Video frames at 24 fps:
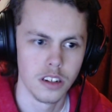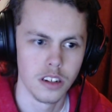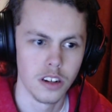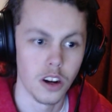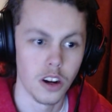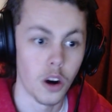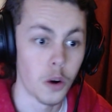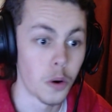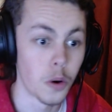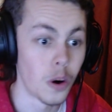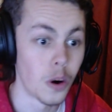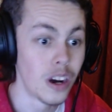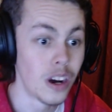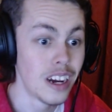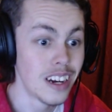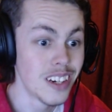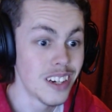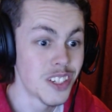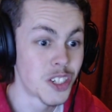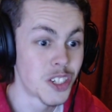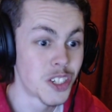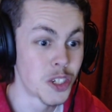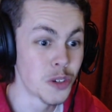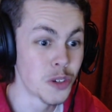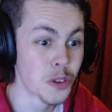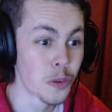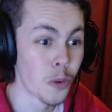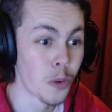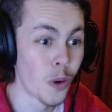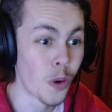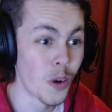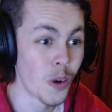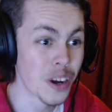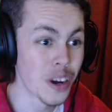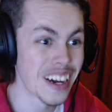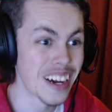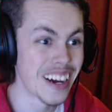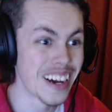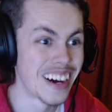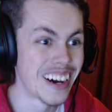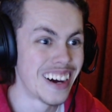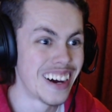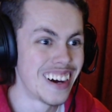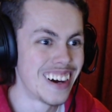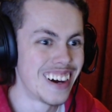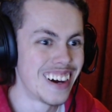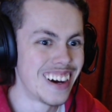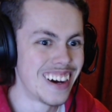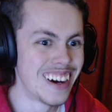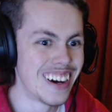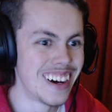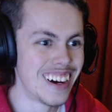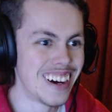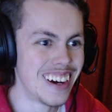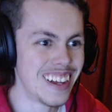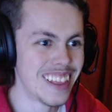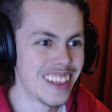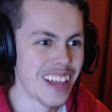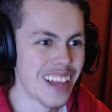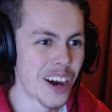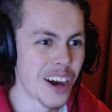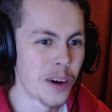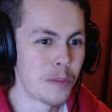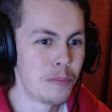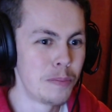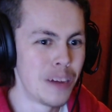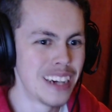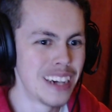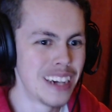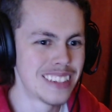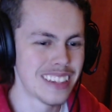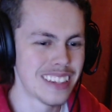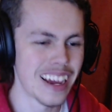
Oh, shoot the walker. That'll mess